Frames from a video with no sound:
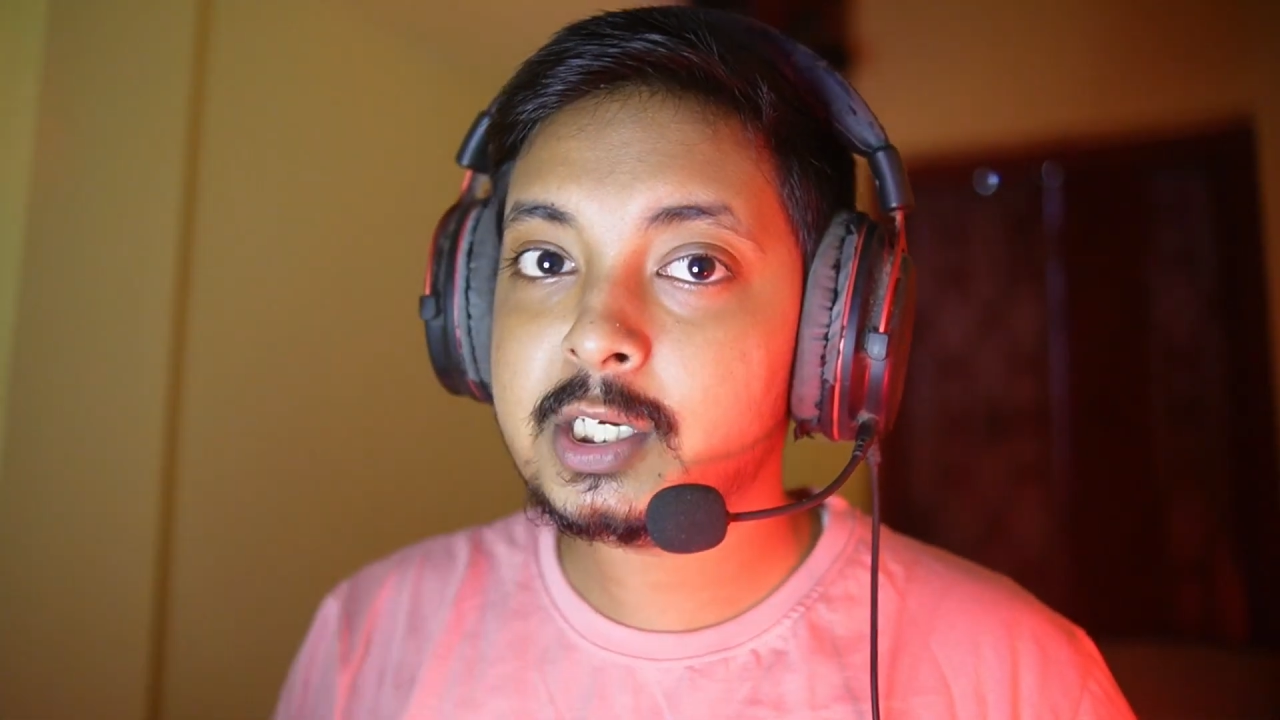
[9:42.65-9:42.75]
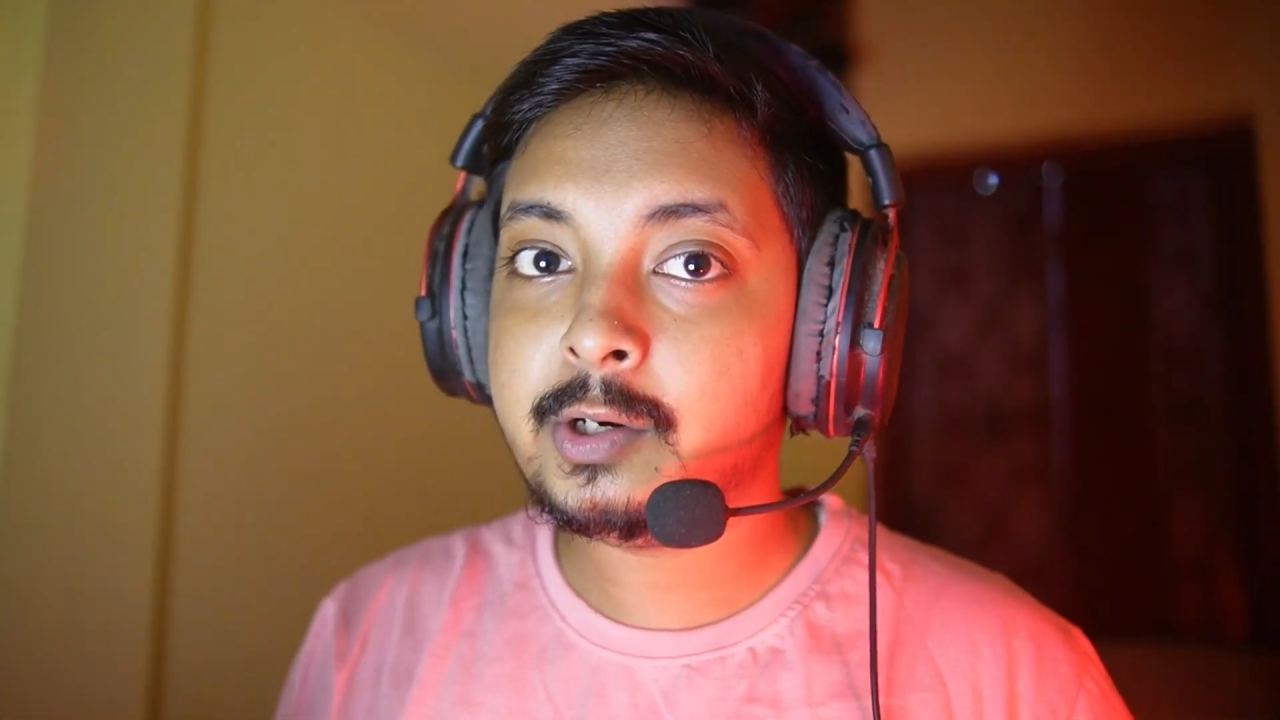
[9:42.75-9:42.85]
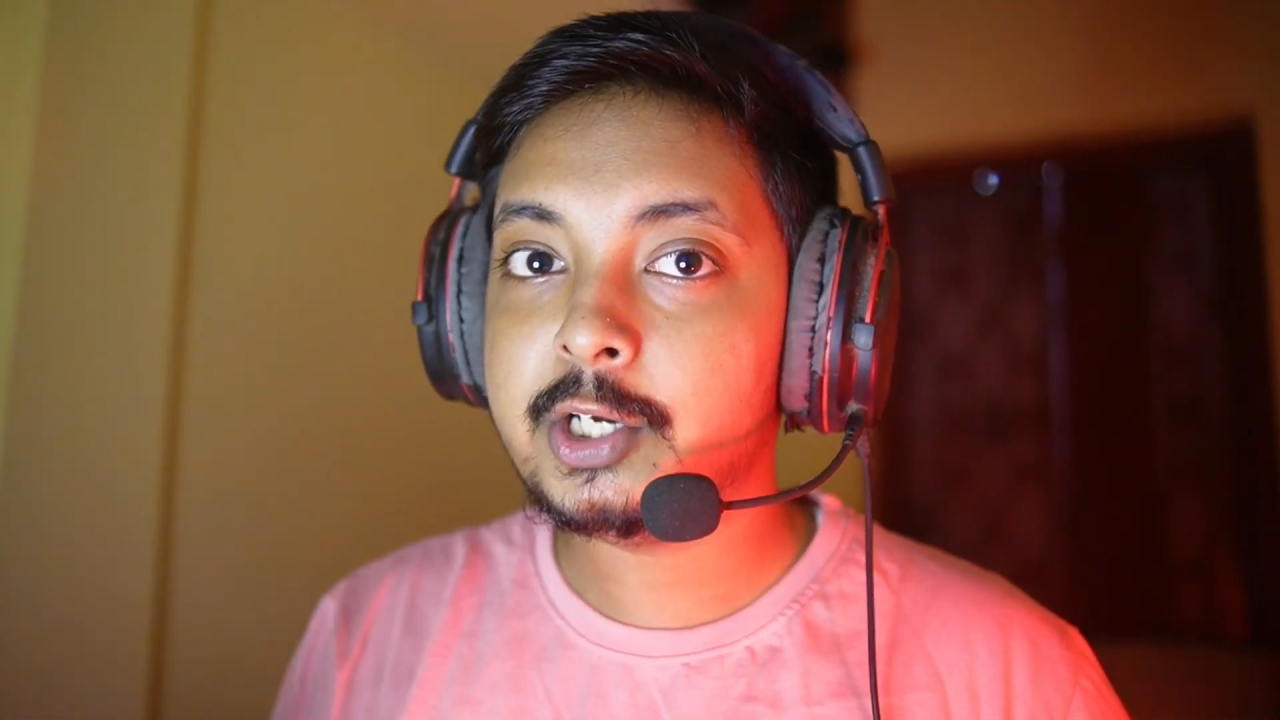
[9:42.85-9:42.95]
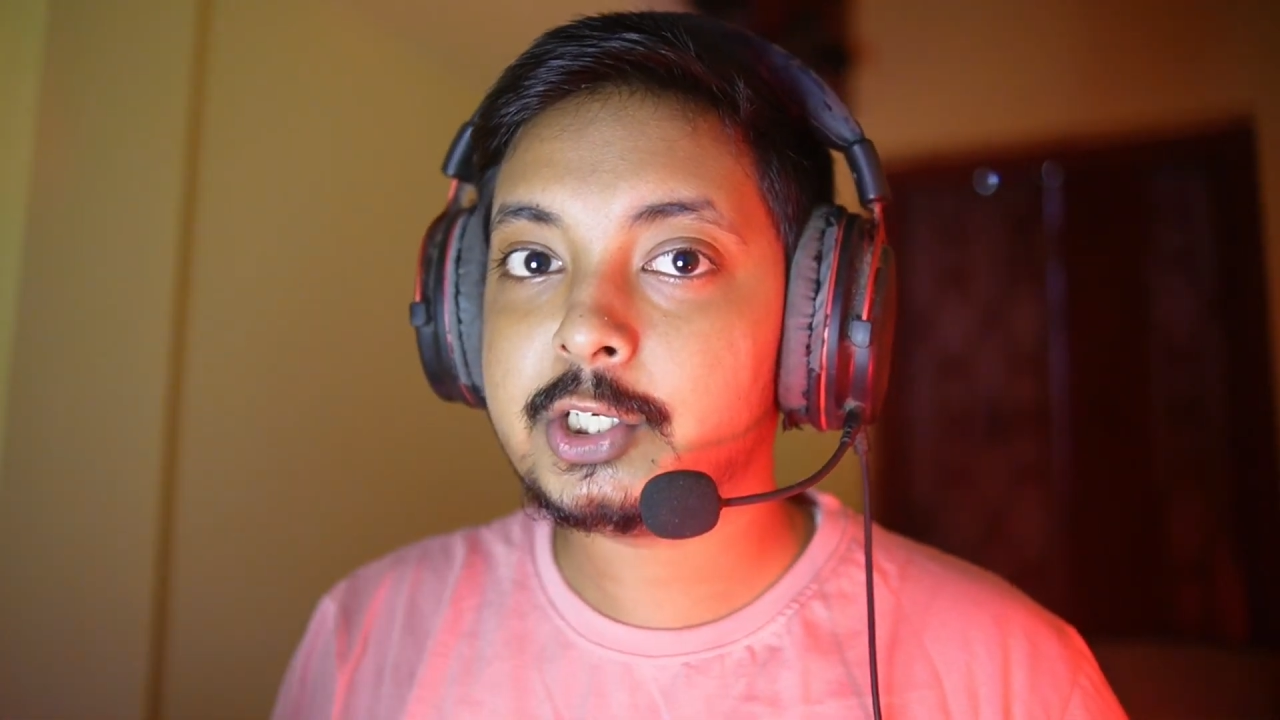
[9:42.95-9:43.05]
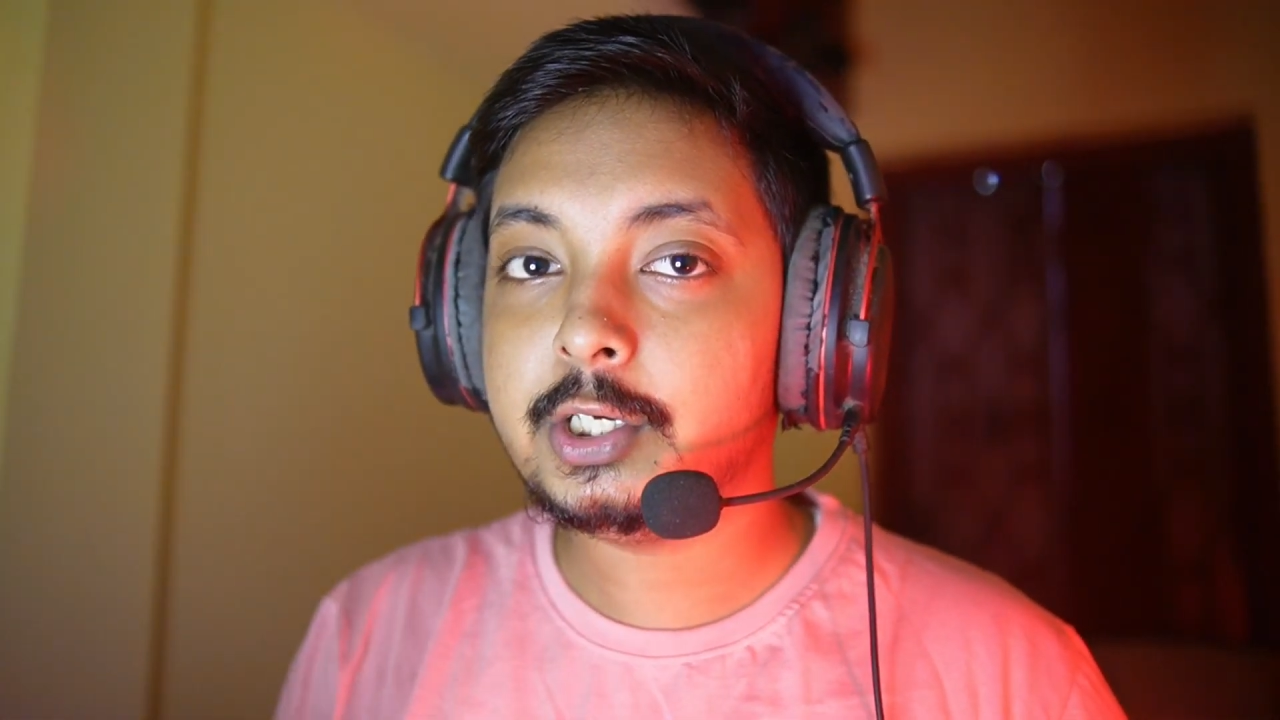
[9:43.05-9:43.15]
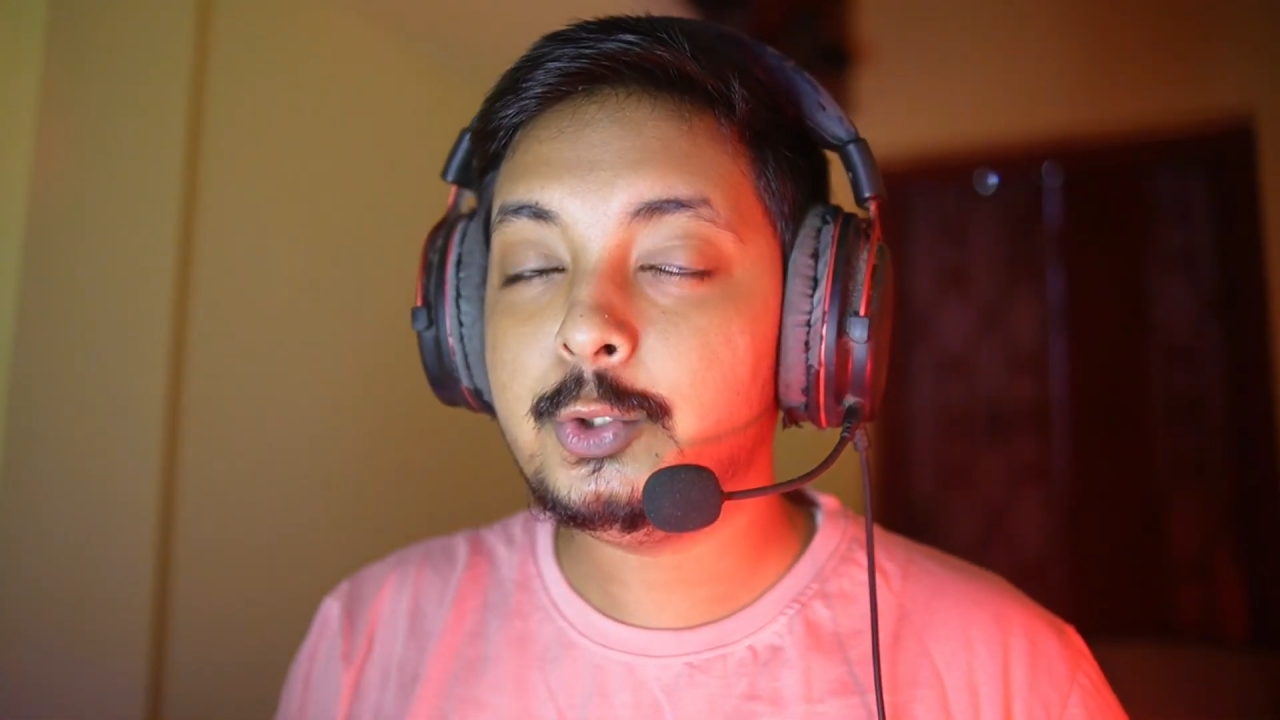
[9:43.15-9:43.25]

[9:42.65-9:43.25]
generation,